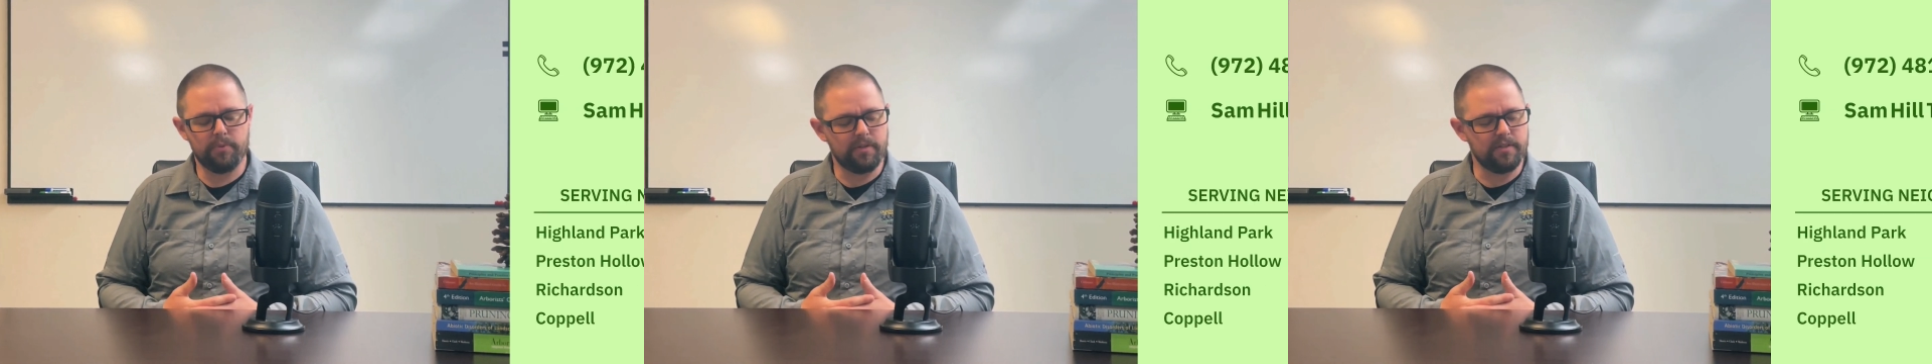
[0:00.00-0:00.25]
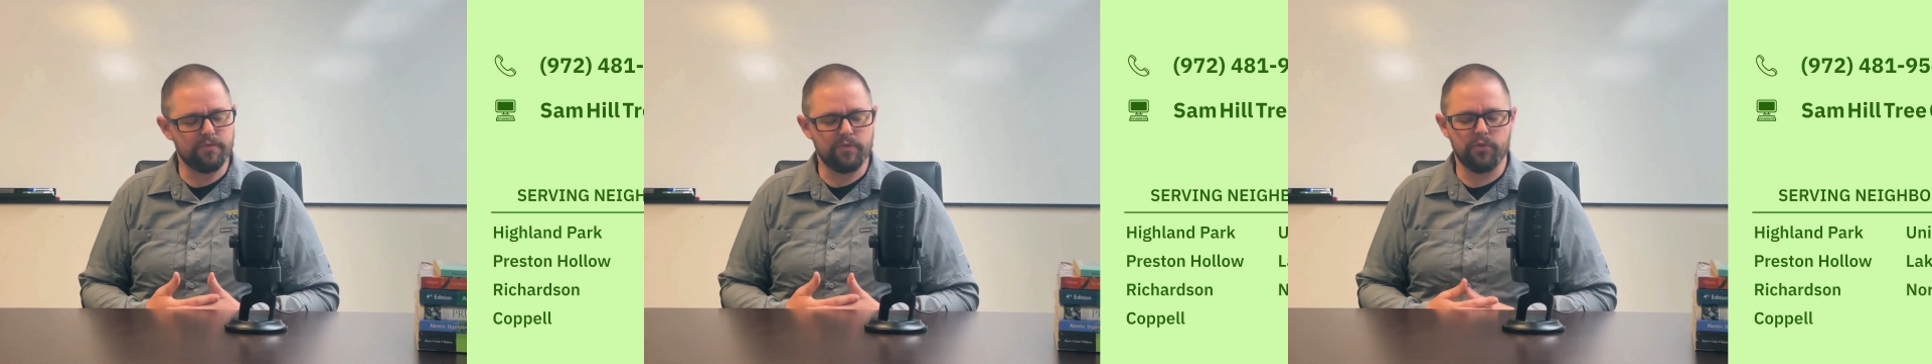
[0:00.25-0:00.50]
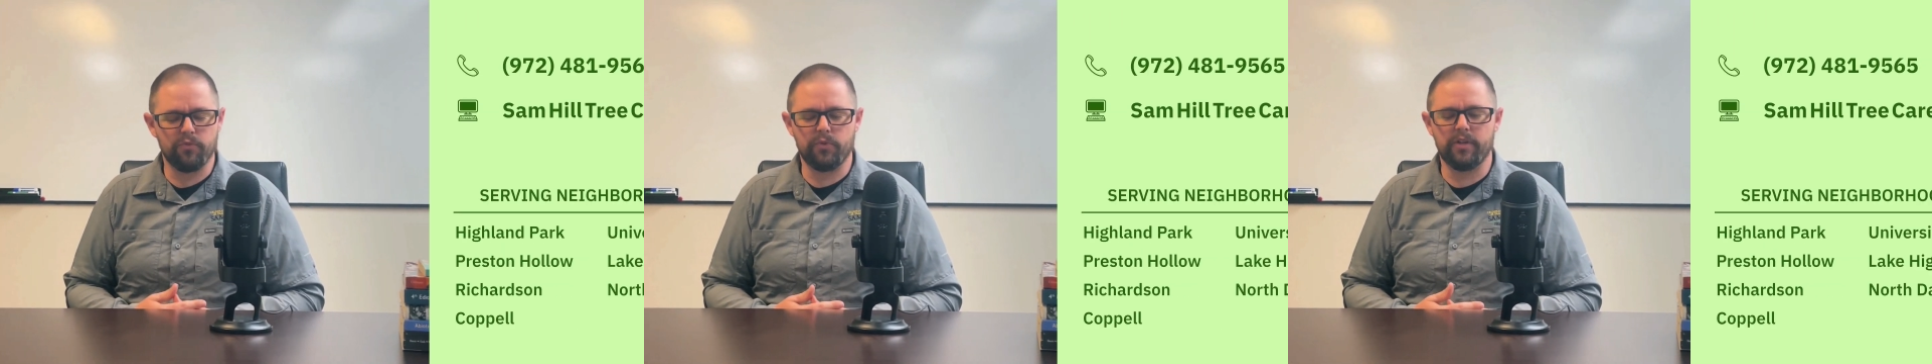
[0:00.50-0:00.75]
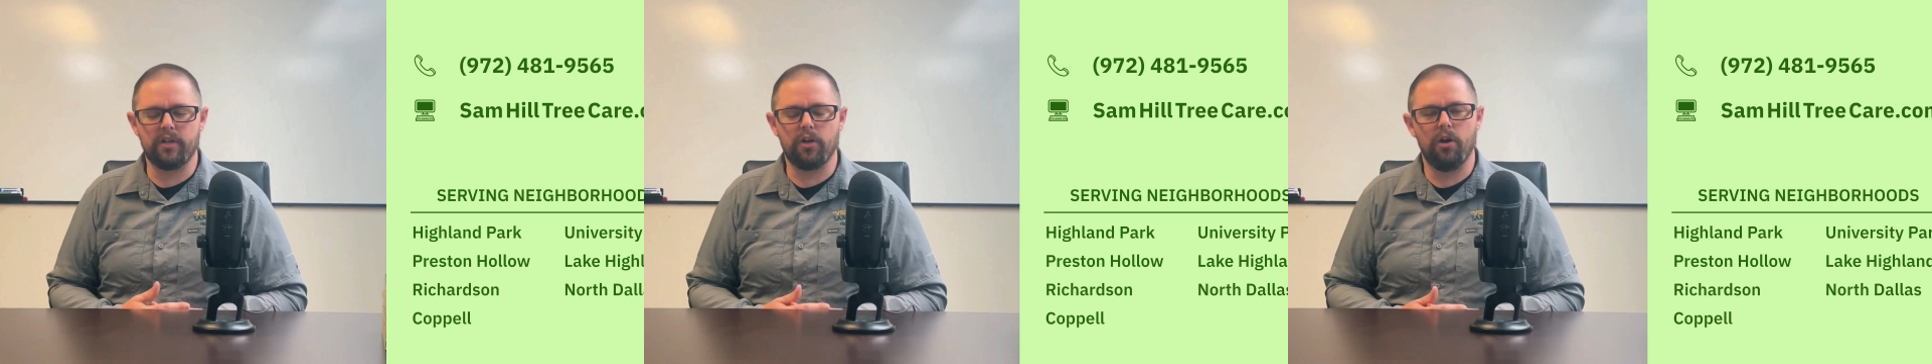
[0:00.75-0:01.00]
please feel
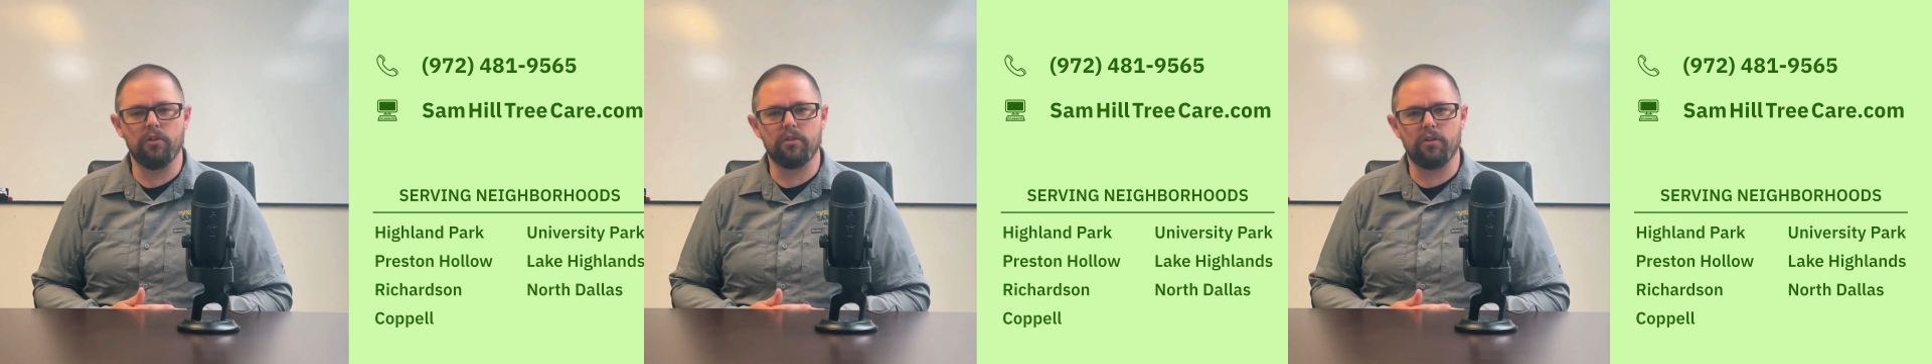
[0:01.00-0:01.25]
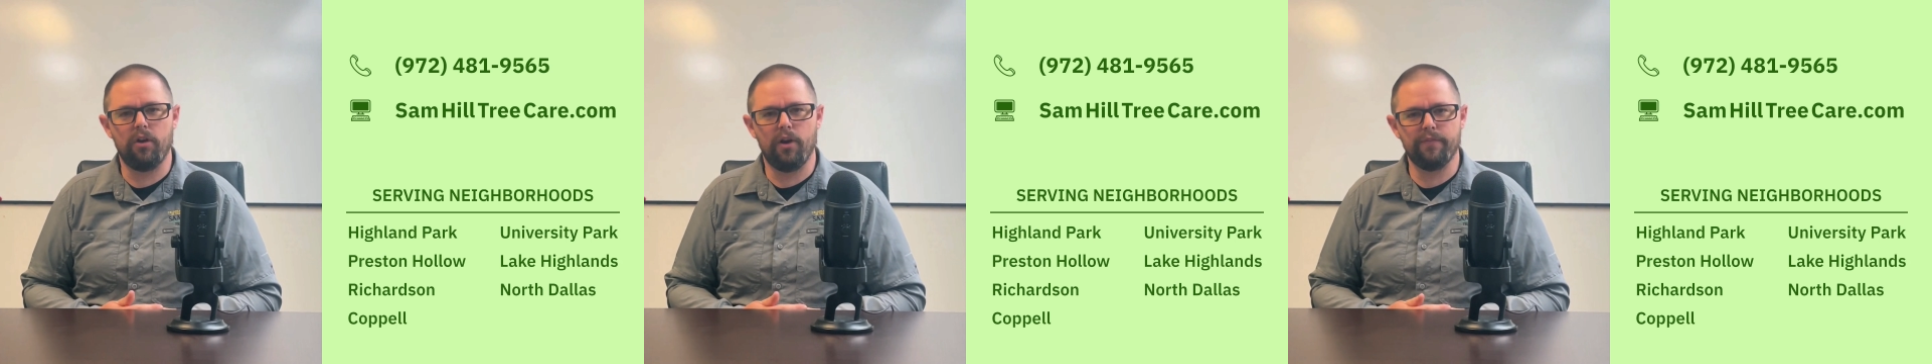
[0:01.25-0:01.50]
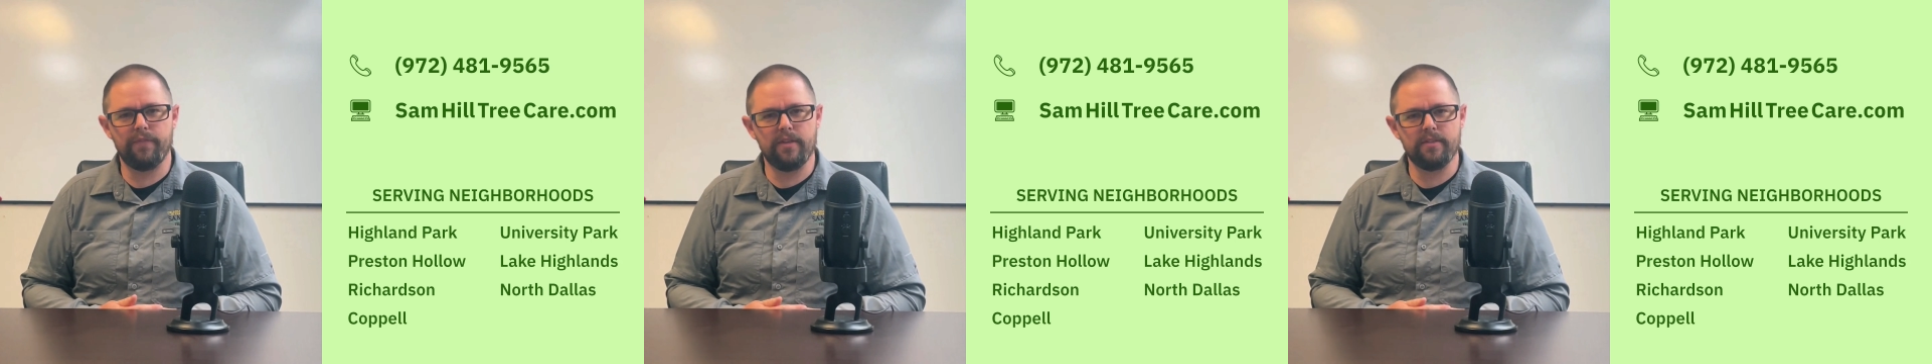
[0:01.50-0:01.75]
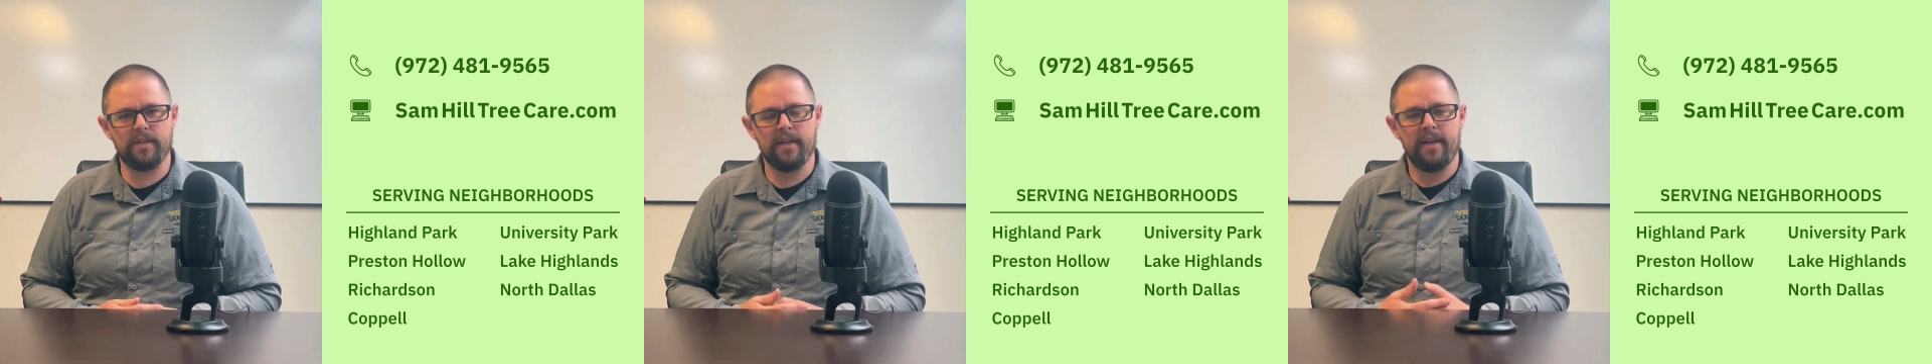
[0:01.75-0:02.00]
free to call our
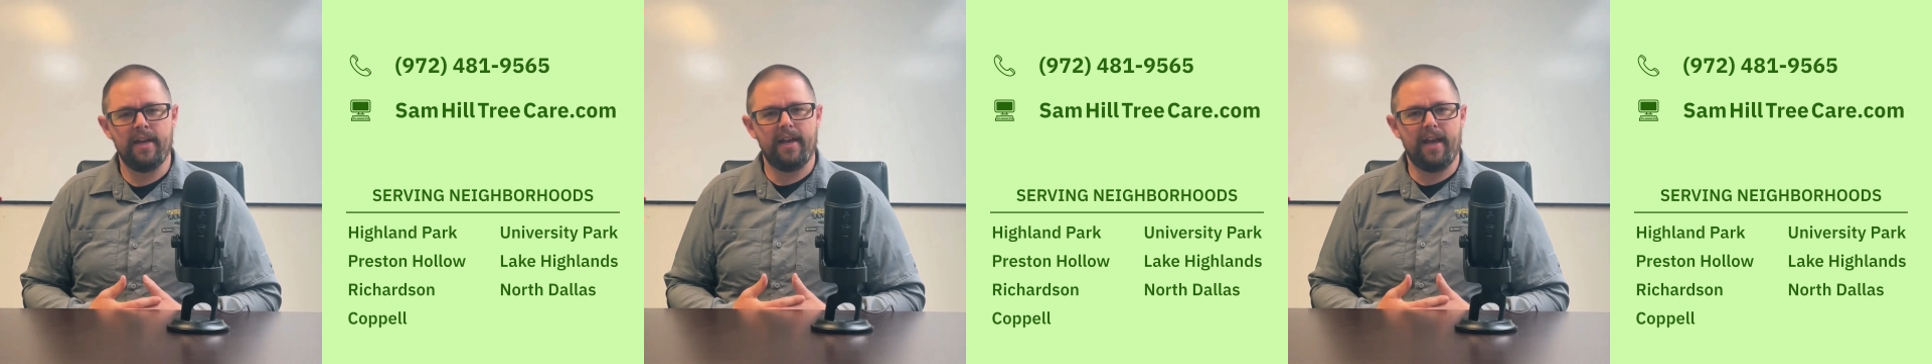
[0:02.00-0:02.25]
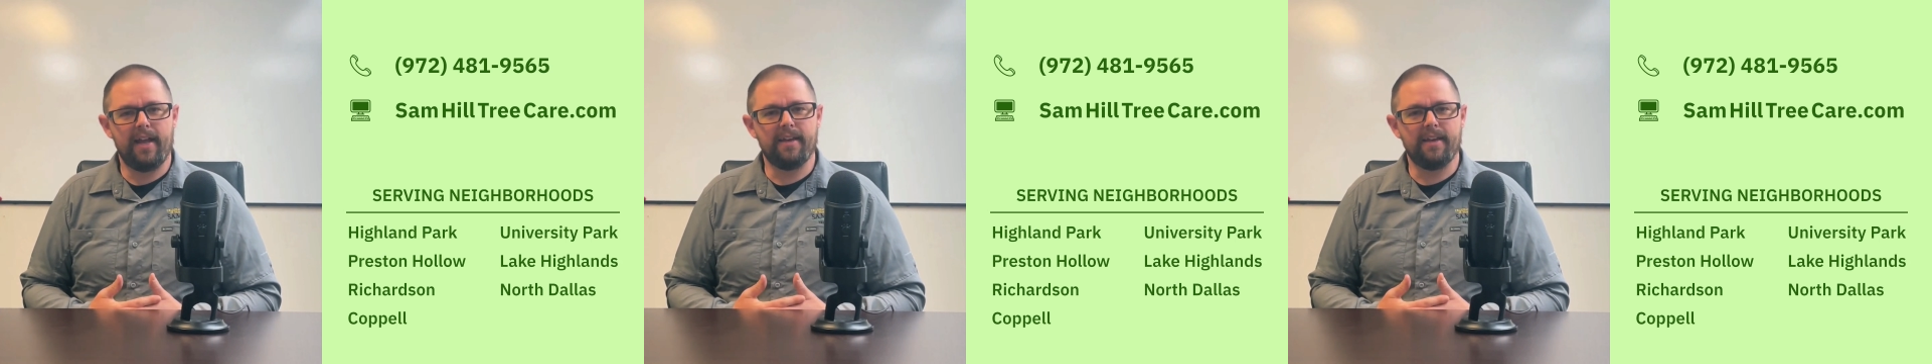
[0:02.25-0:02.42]
office at